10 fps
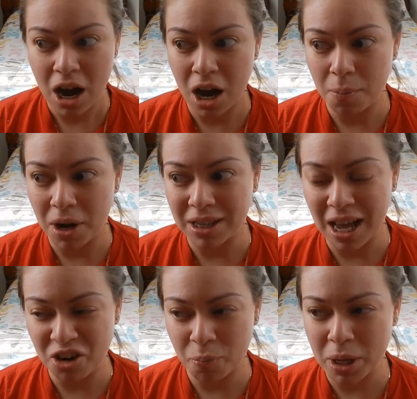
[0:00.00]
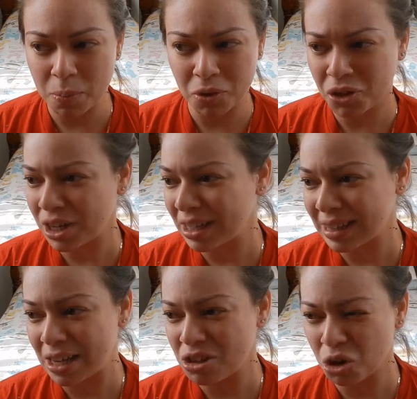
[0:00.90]
A lot of people think
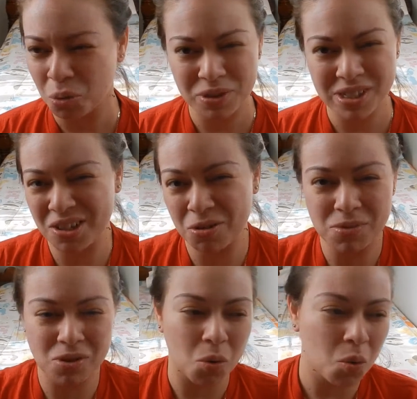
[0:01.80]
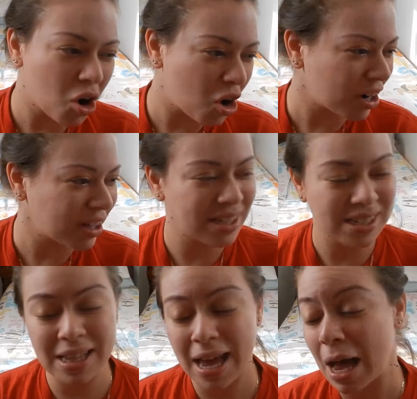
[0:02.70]
that, you know, serums don't work and
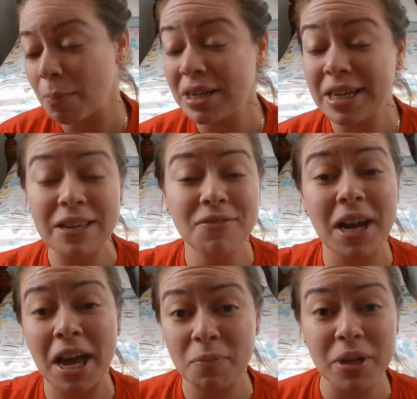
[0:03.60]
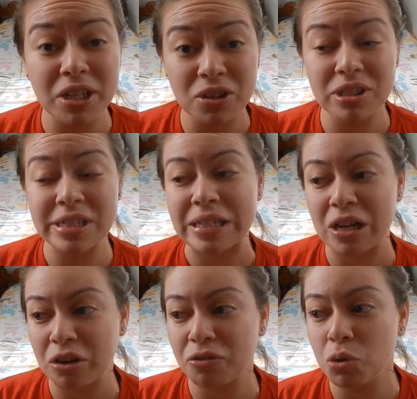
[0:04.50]
this and that. I mean, even I've been guilty
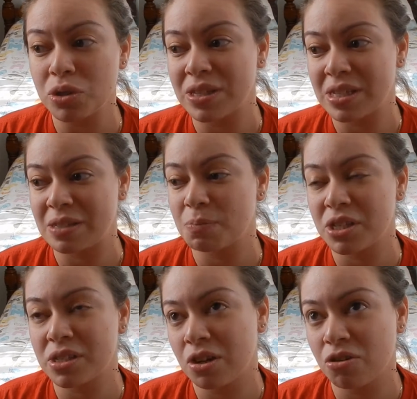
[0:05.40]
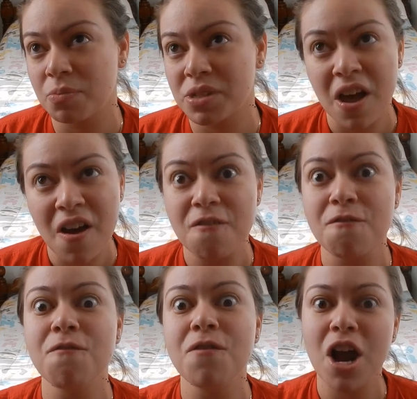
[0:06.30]
of using serums
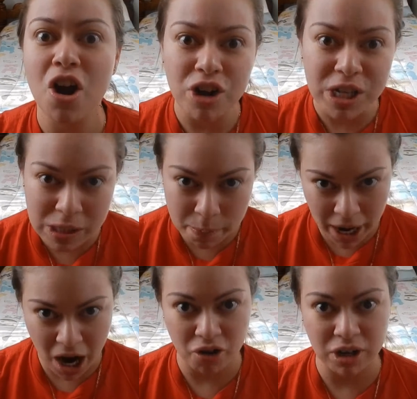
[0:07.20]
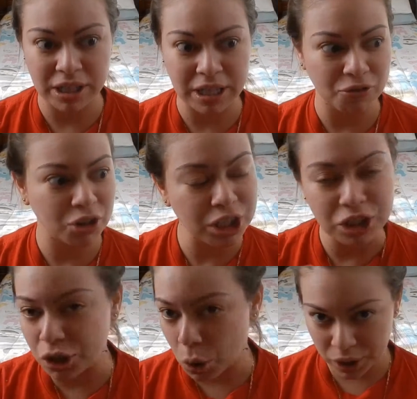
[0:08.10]
very sparingly. Really
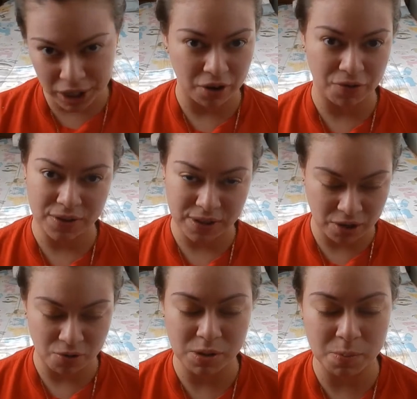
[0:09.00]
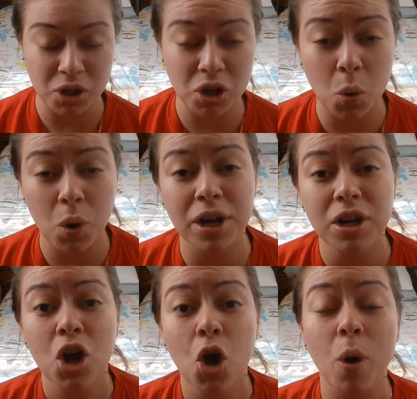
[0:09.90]
don't care for serums, but you know
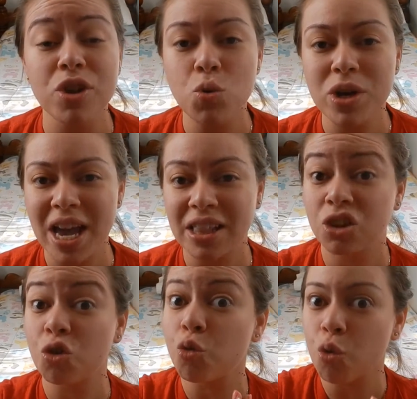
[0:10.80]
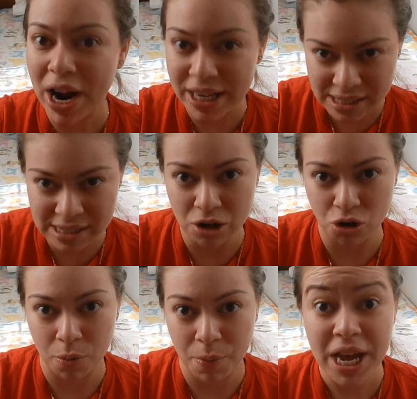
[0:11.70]
what, when you get the right
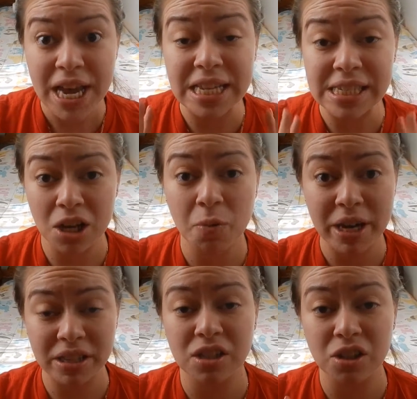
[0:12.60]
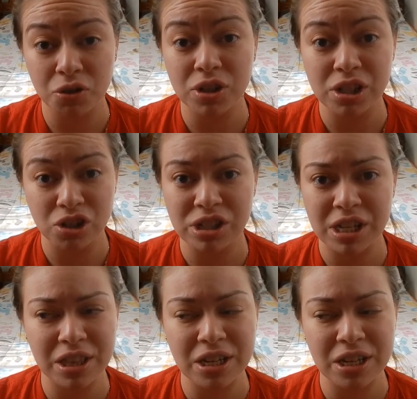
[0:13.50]
serum, it's gonna make the difference in your skin.